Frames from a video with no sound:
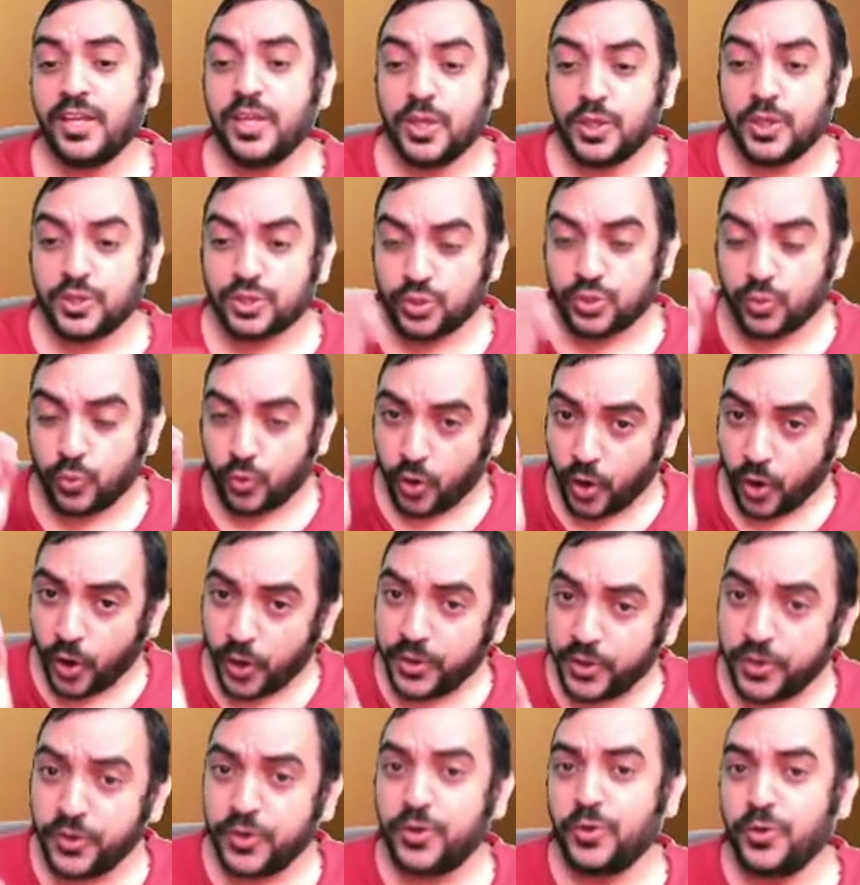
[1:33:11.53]
So what
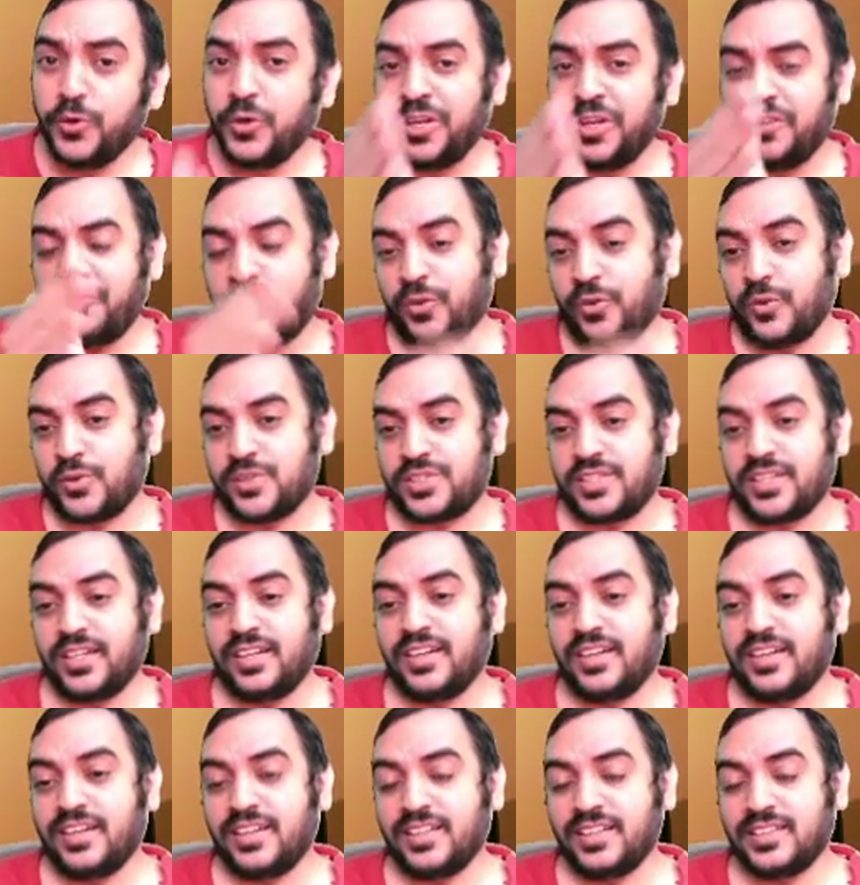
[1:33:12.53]
do you do in
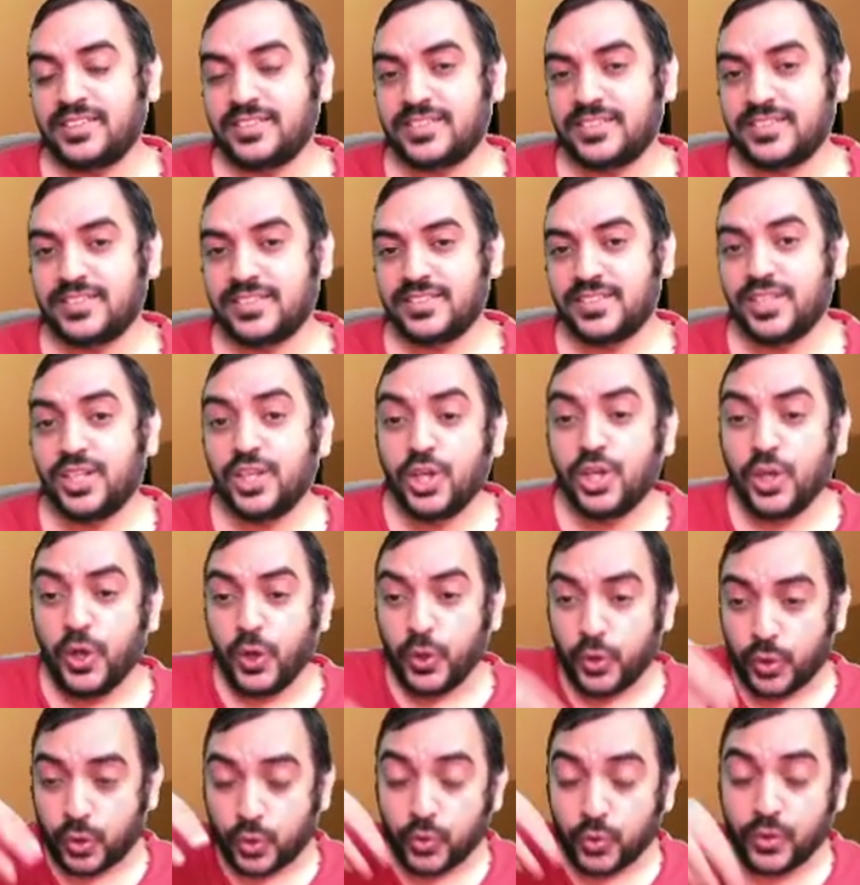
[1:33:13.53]
futures?
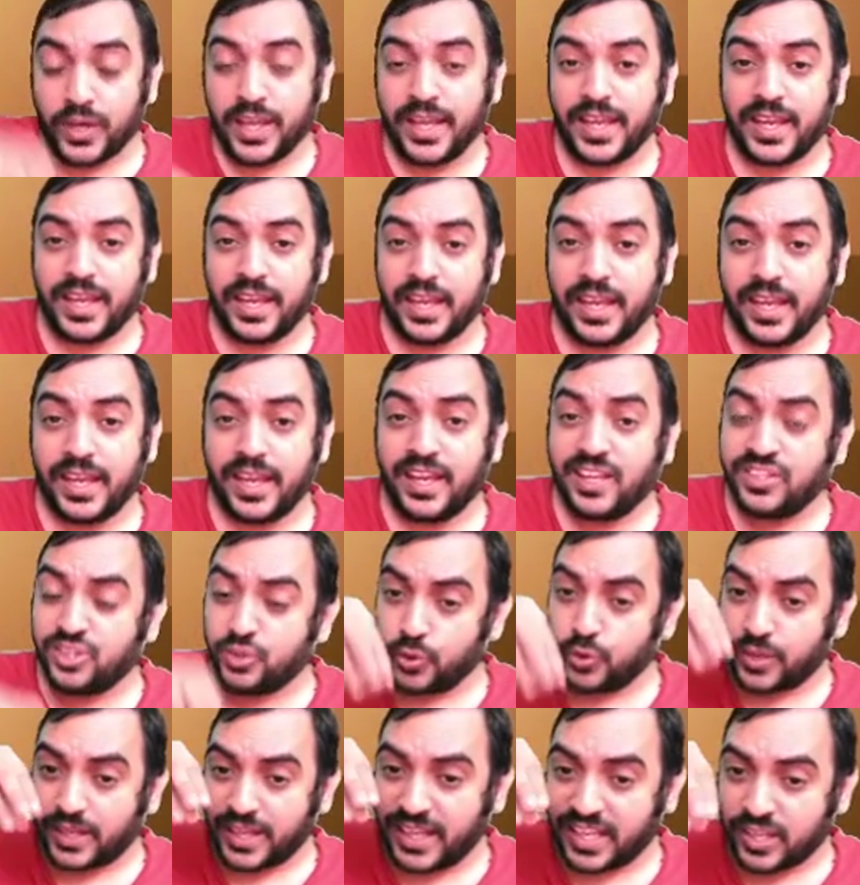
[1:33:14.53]
Today,
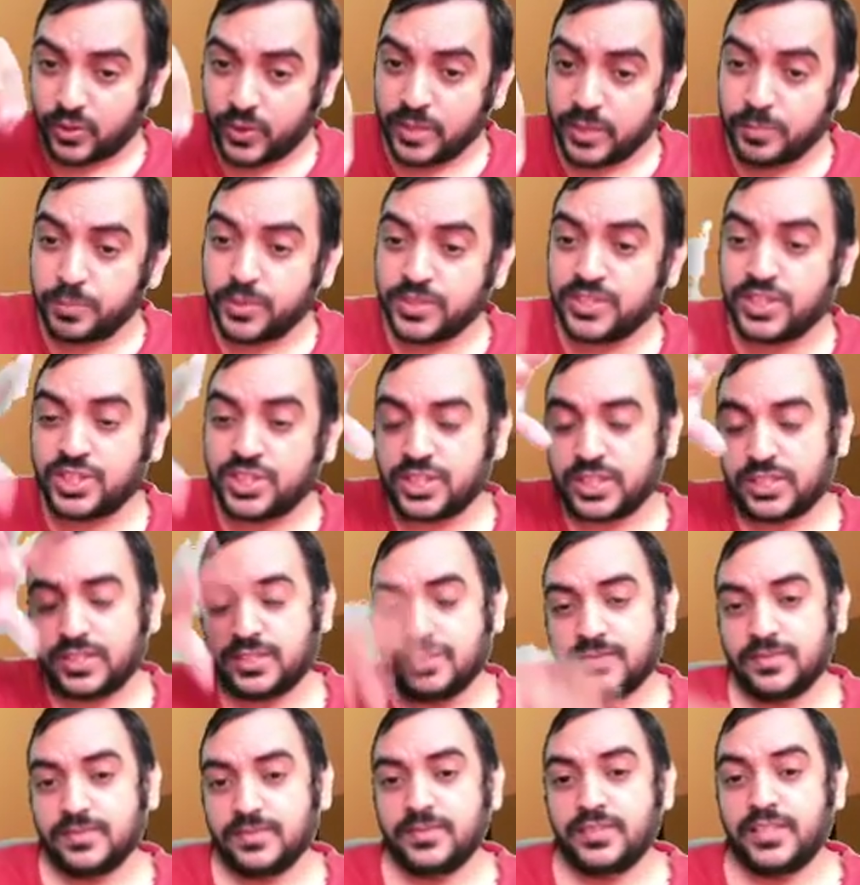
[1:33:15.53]
you take one
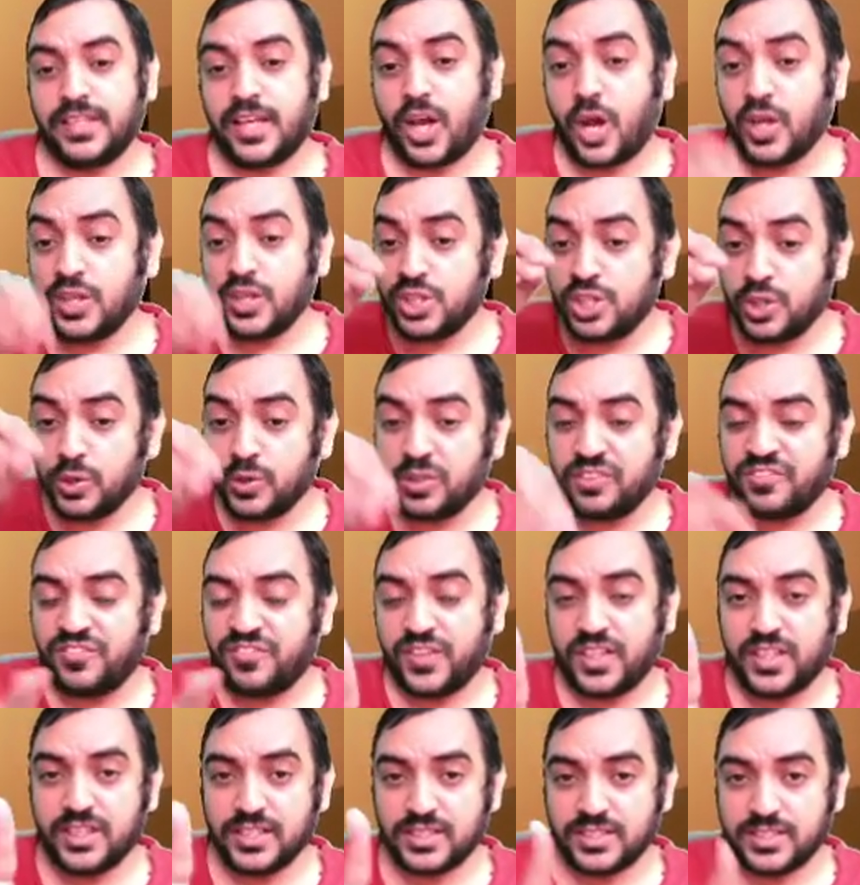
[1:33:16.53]
position on June
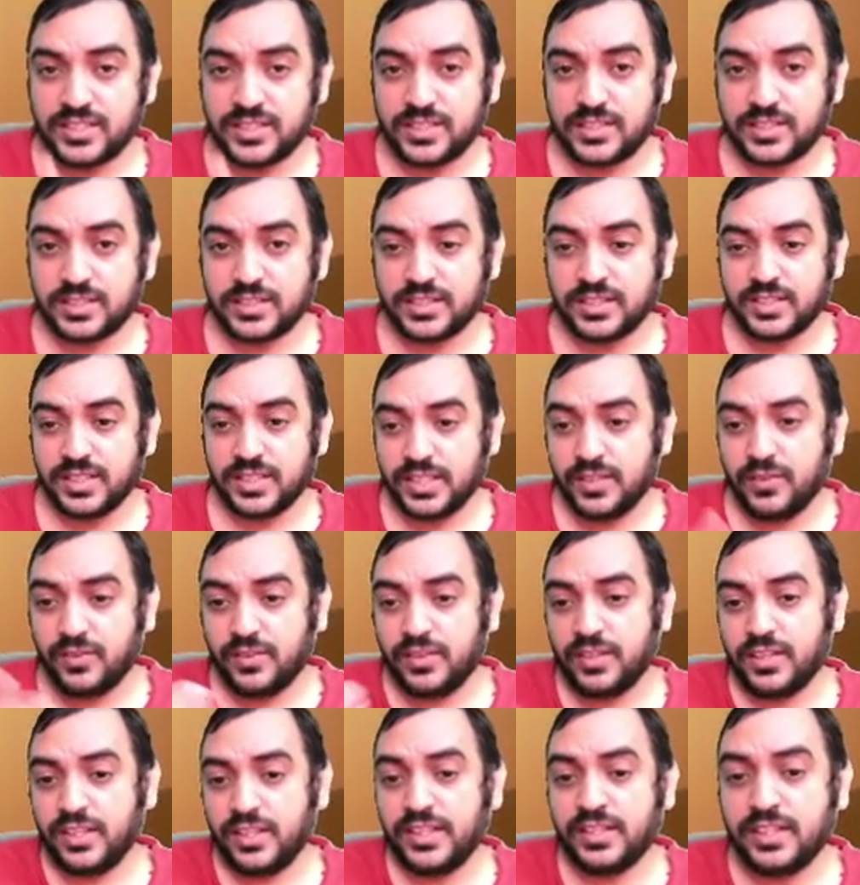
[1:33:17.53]
1st.
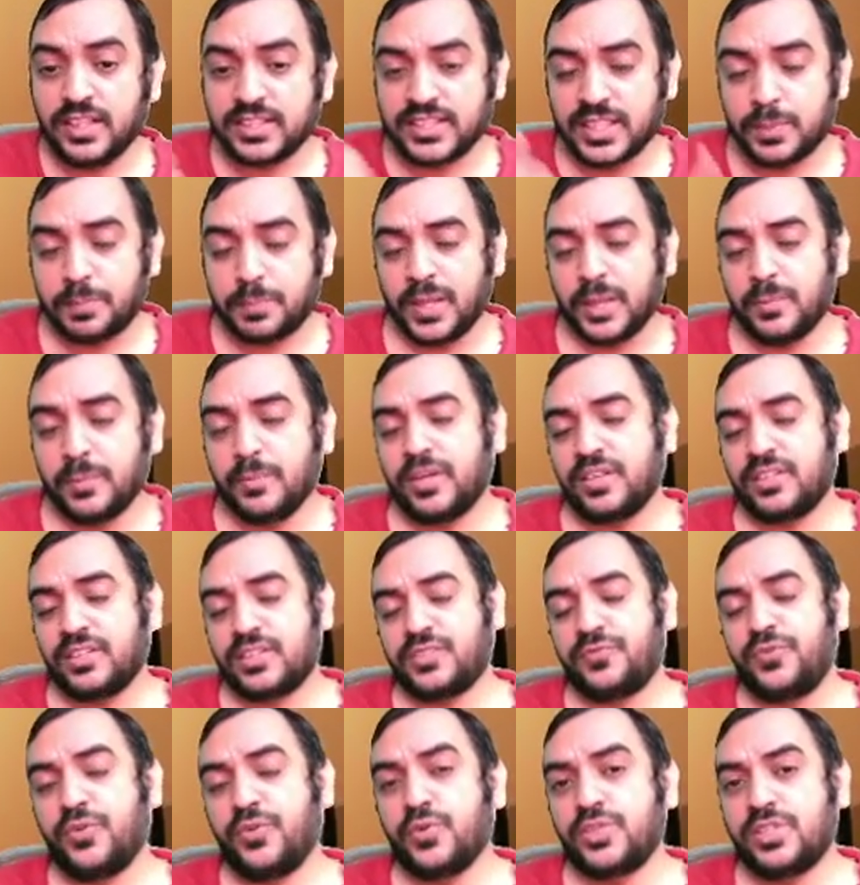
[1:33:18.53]
In the September's
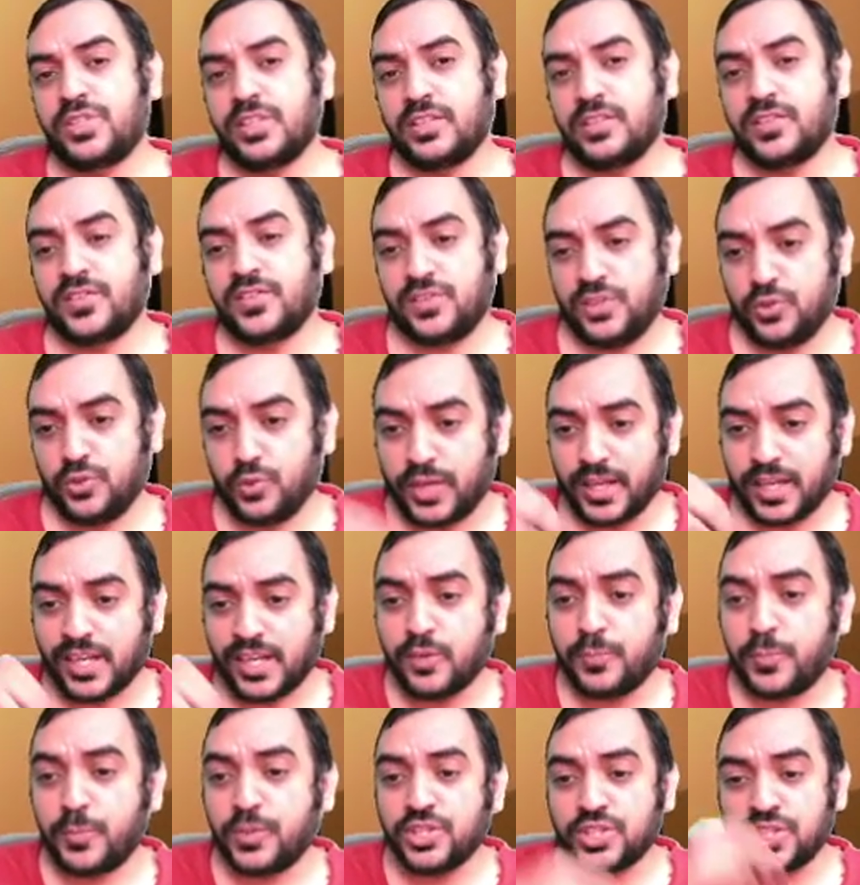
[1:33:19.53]
futures, you take a
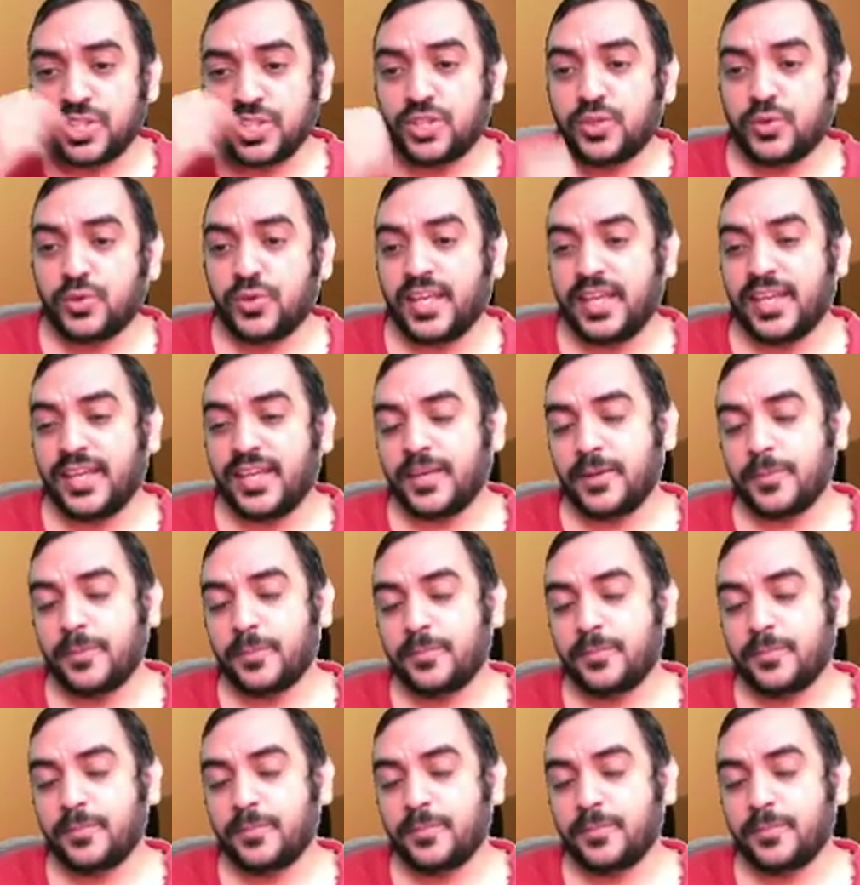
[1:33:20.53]
position today.